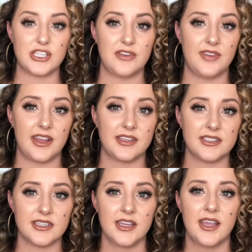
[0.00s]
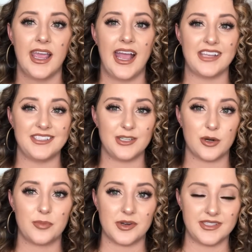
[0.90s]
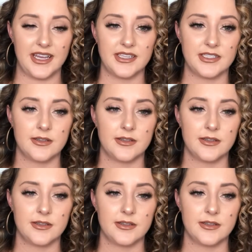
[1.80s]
advance at 0%.